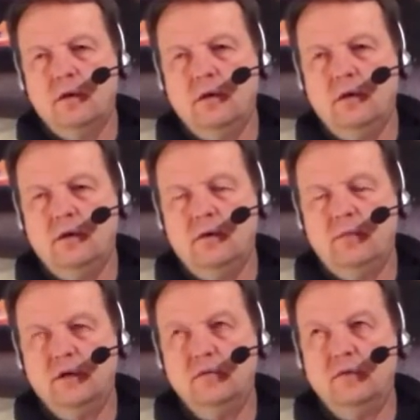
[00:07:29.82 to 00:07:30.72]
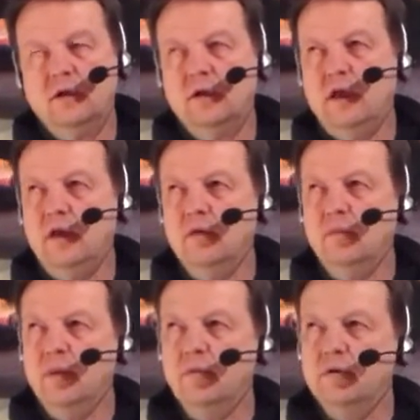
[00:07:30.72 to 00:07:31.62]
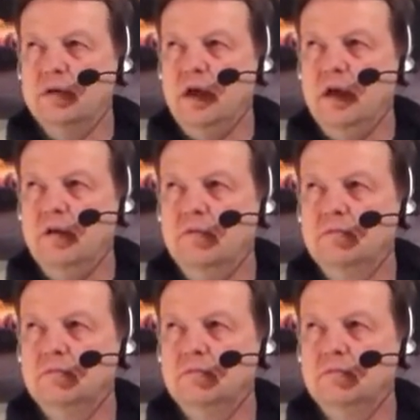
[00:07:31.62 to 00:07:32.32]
I can't remember, 10